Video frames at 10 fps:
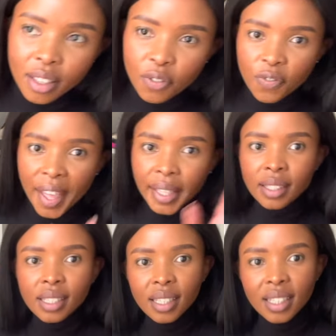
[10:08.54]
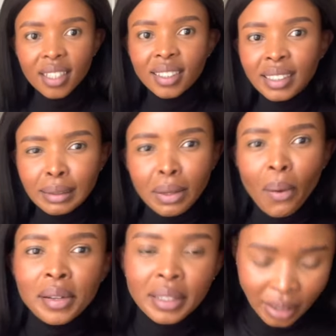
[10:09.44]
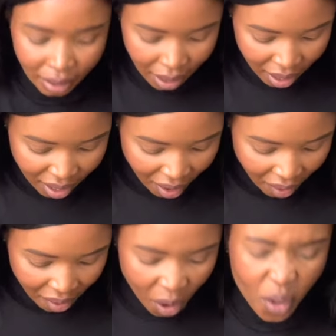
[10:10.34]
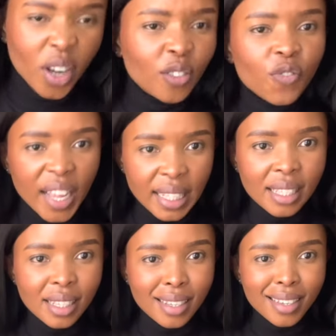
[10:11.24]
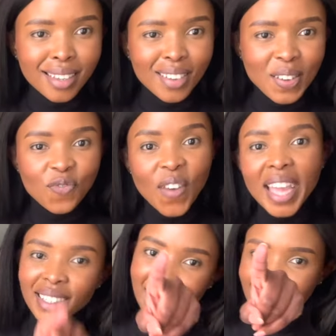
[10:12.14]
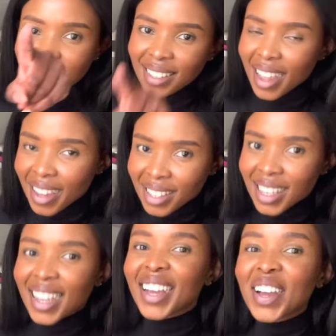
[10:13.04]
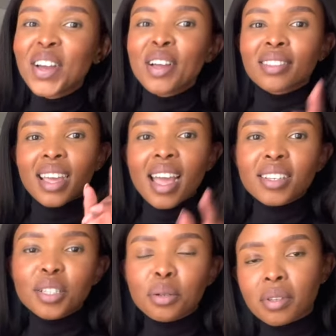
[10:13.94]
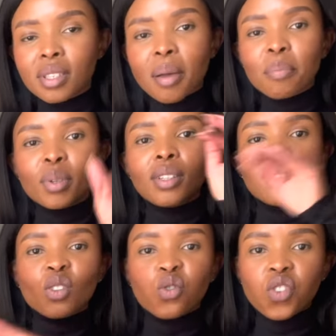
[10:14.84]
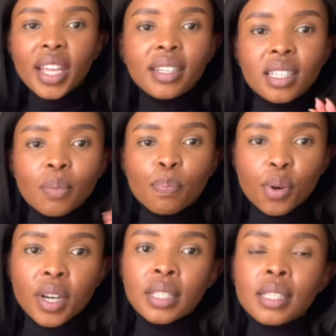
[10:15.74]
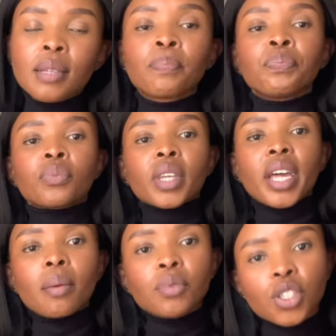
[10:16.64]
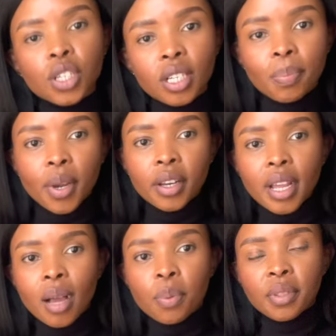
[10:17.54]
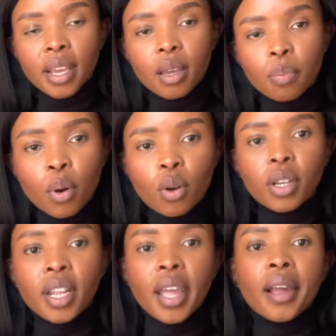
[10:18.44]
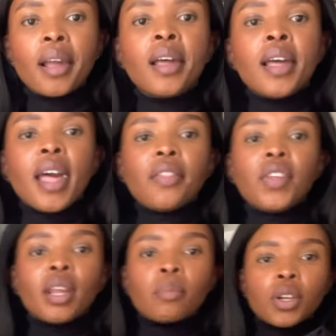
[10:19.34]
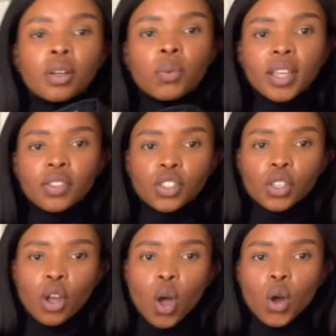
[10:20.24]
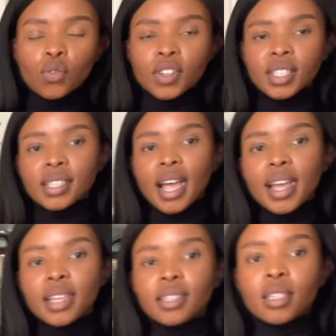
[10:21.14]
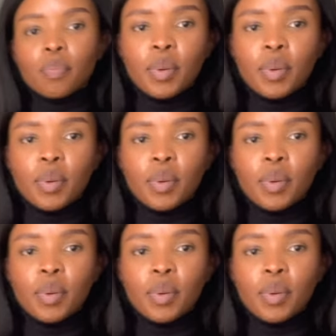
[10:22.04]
the Fenty. No, not Fenty. Fendi, yes. They actually resemble the Fendi print. And I'm just going to pair it up with like a polo neck. And then I'm going to wear this oversized